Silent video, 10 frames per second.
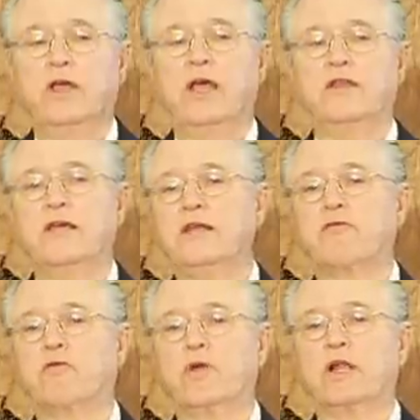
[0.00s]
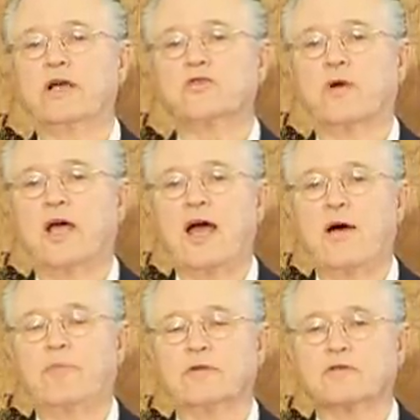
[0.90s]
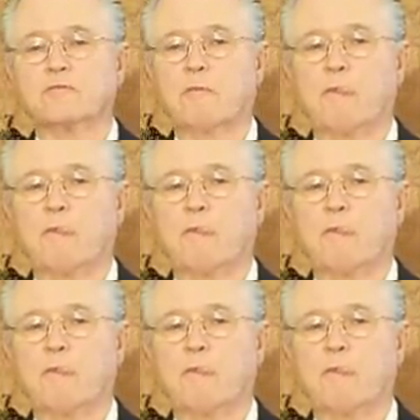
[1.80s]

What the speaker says: and they never realize what happens.